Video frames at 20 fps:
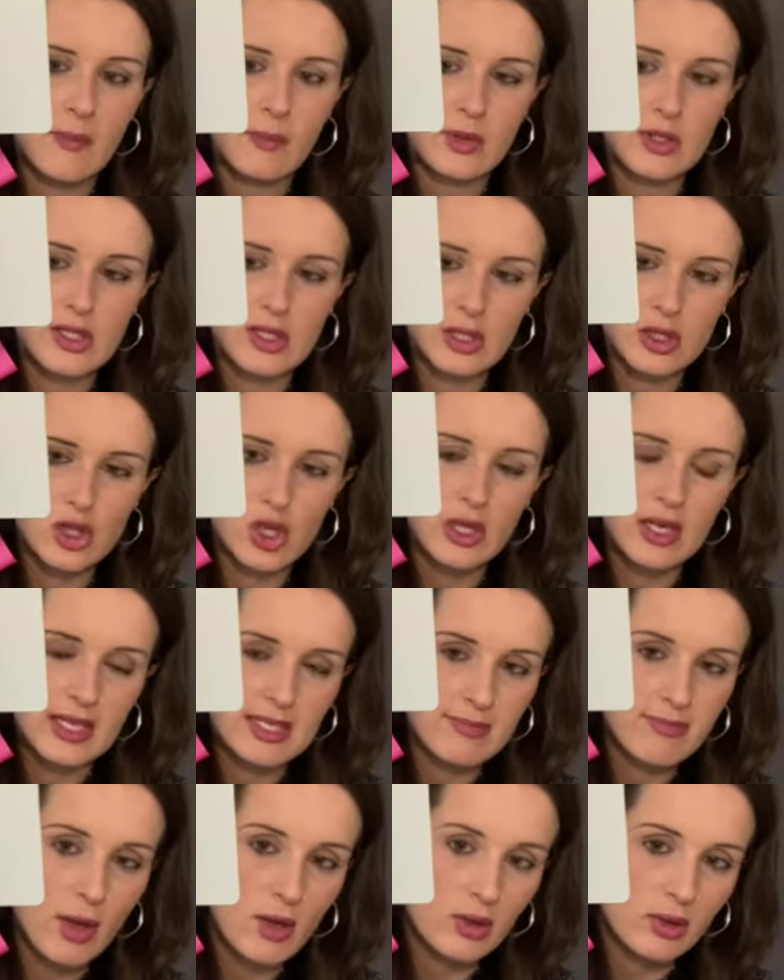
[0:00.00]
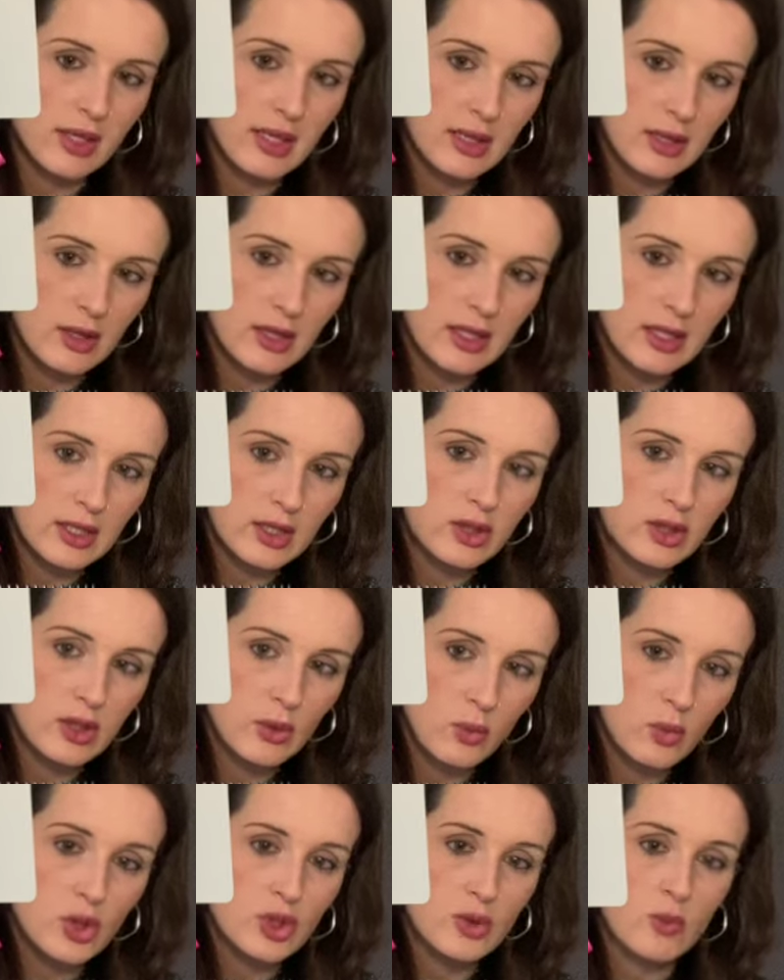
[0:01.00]
because it's a lot less bulky than the
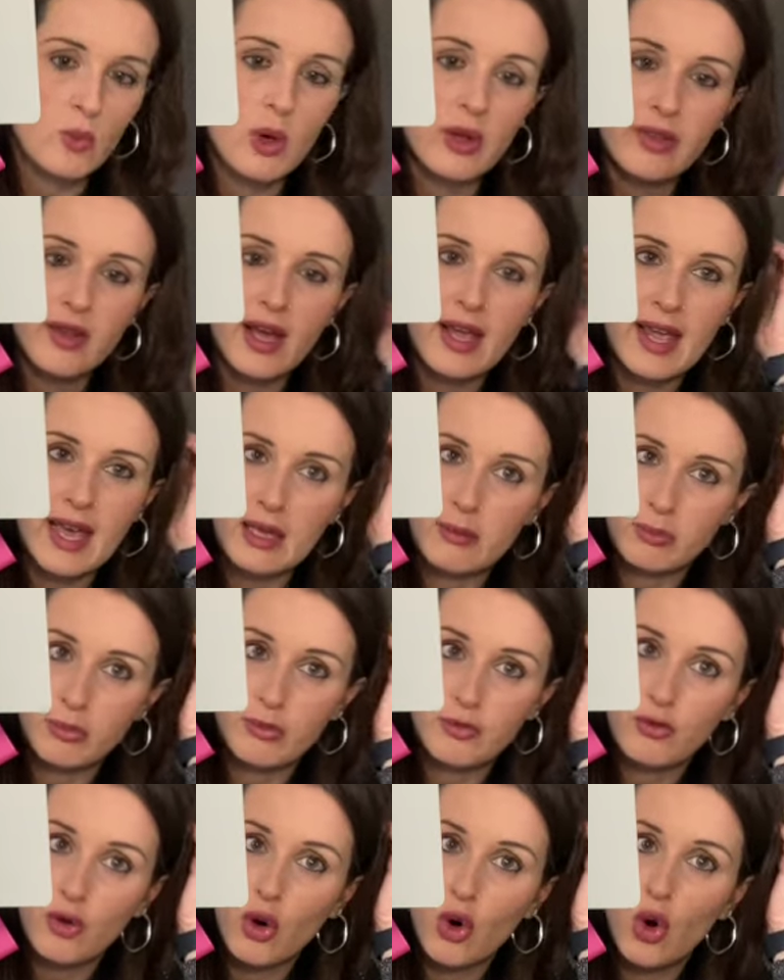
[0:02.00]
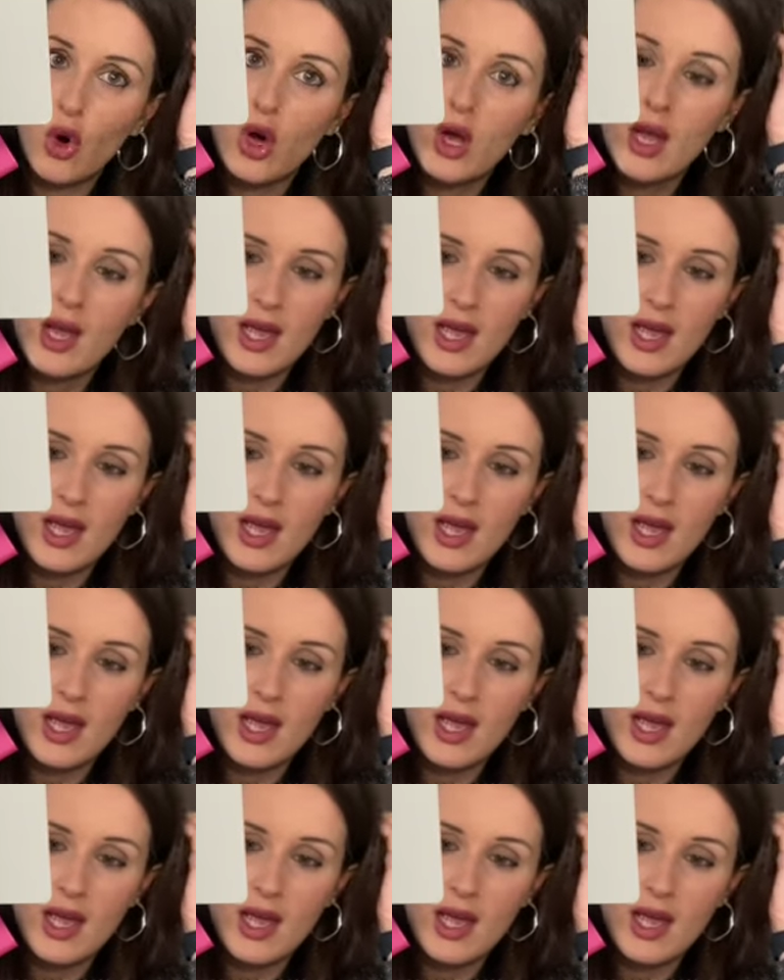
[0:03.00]
wooden one that I had before,